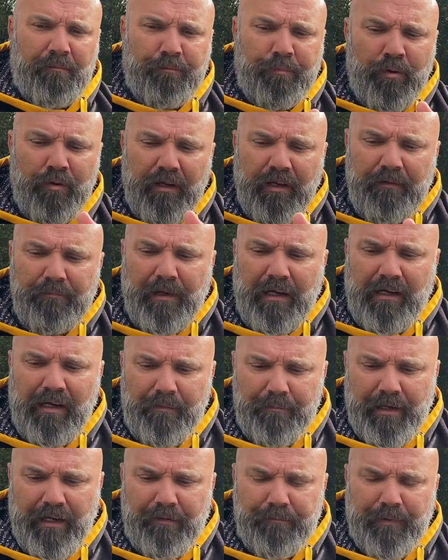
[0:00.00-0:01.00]
putting Mungo
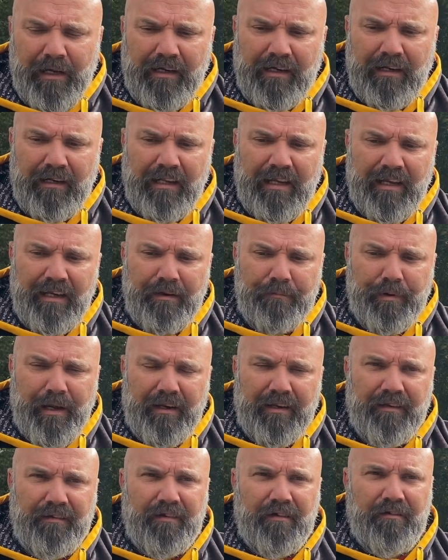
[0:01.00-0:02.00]
Man and Mungo Lady
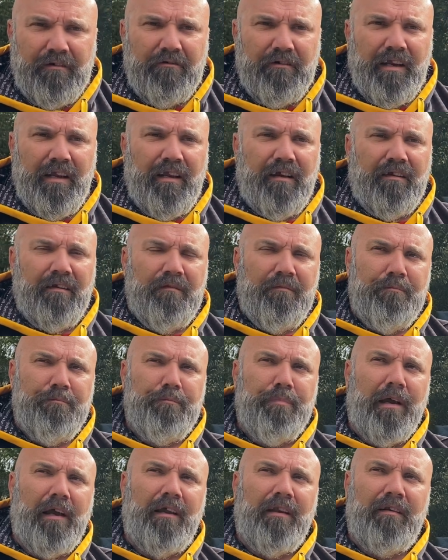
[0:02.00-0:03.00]
back into the ground,
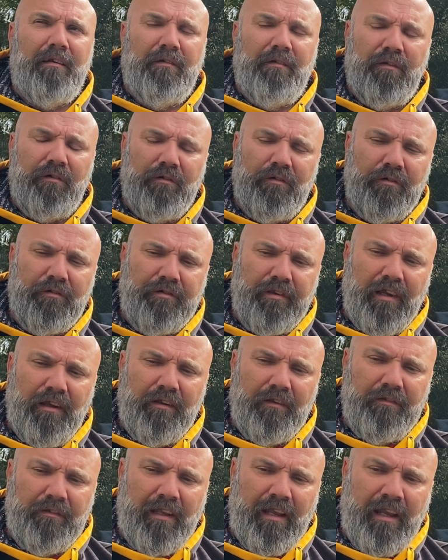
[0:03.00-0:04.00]
but
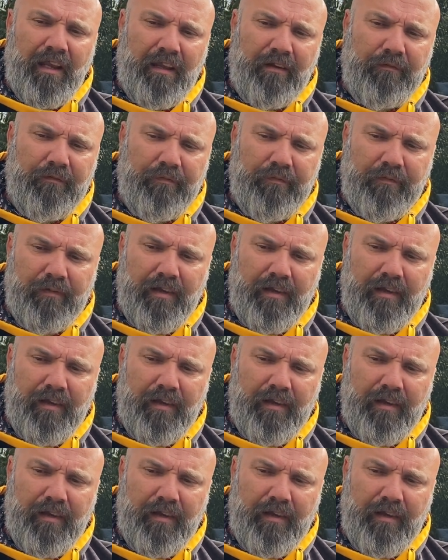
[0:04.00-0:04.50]
also to have